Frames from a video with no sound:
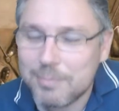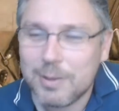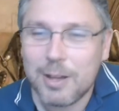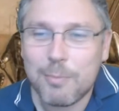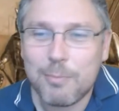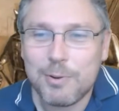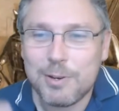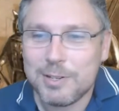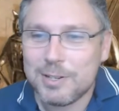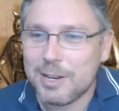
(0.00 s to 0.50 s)

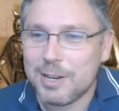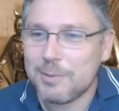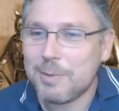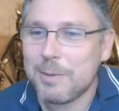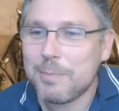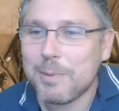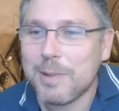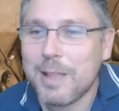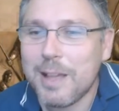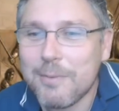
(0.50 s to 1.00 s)
appreciate
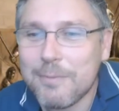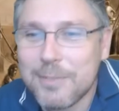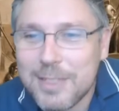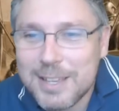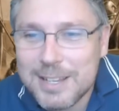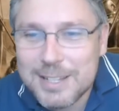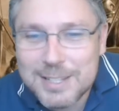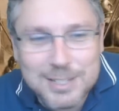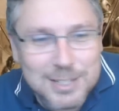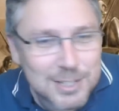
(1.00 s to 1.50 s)
people have
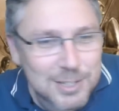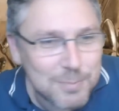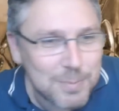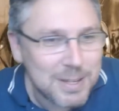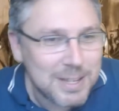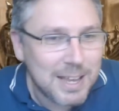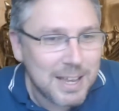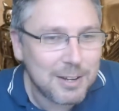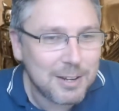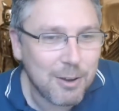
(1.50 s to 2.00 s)
things to be
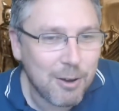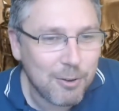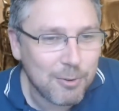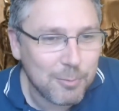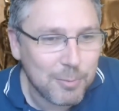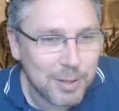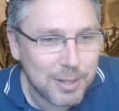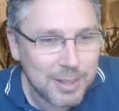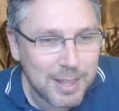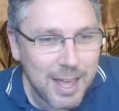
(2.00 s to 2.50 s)
getting on
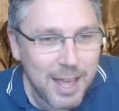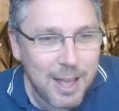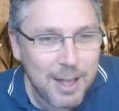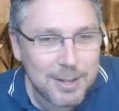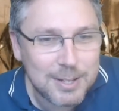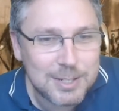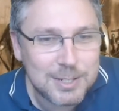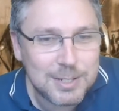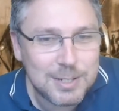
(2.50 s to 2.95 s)
with. Uh,